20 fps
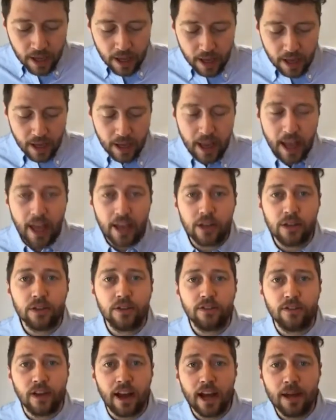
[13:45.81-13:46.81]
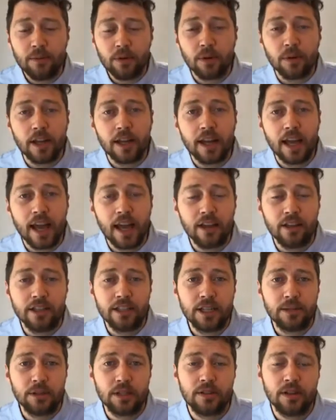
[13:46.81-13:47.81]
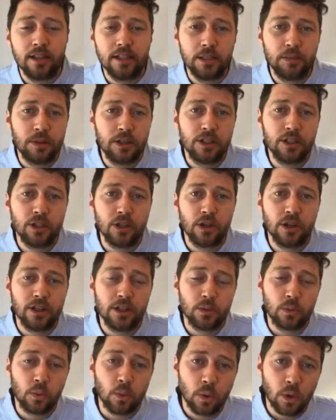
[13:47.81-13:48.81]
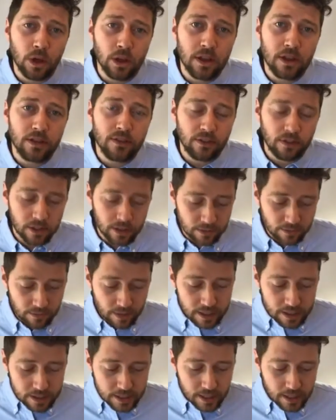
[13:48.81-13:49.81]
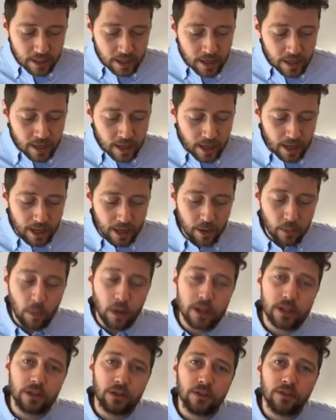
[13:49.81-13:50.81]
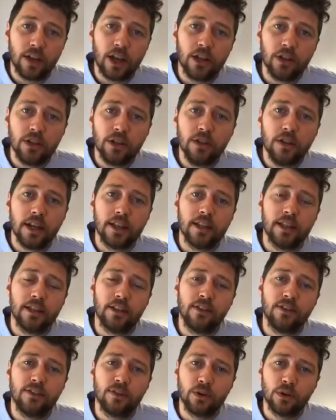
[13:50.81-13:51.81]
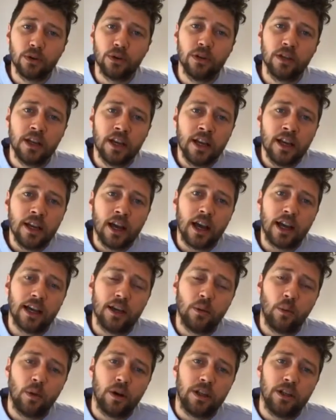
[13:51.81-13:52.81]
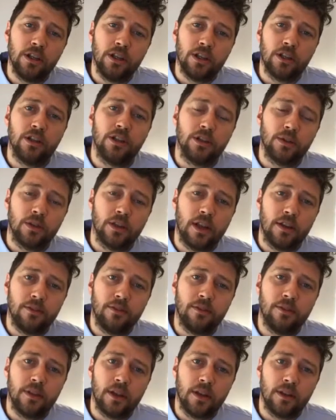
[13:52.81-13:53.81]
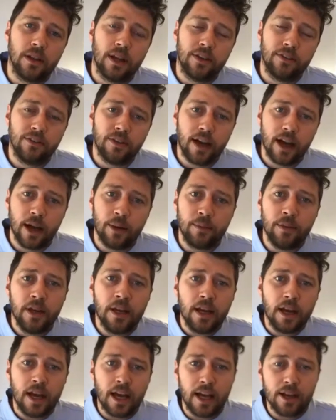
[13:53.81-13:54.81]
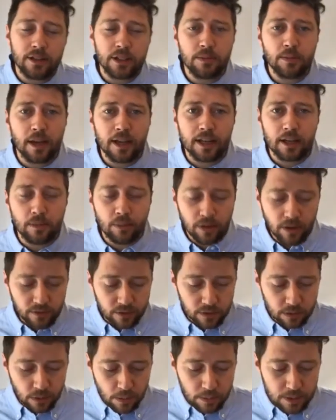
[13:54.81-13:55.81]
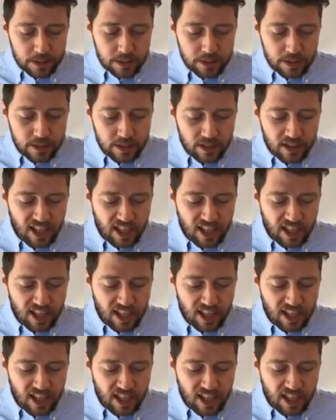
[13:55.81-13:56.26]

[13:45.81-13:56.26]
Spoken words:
Head farm, around how do you demonstrate this bit of dirt is worth it for an investor and why it's good value. And then the food, i.e. what are you going to do on that farm to make it a profitable business.